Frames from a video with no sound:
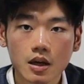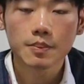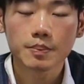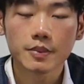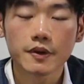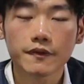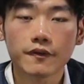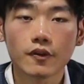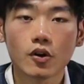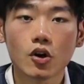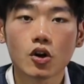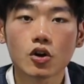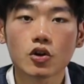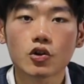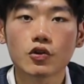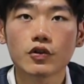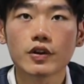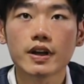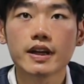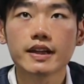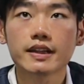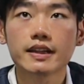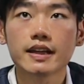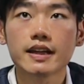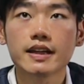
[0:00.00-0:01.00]
before
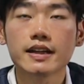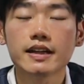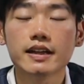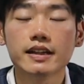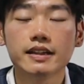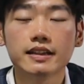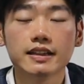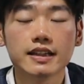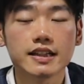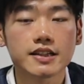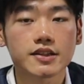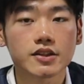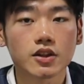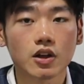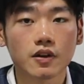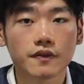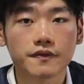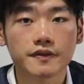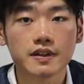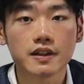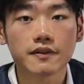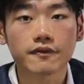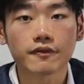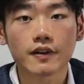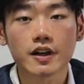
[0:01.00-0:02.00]
creating a list
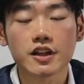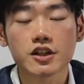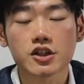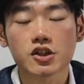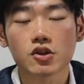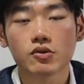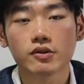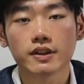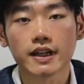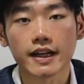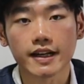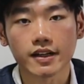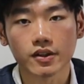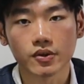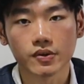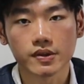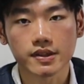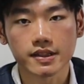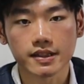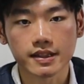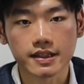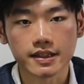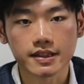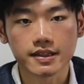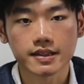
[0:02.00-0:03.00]
of differential
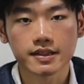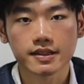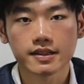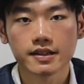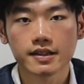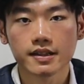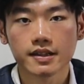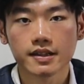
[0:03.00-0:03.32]
diagnoses.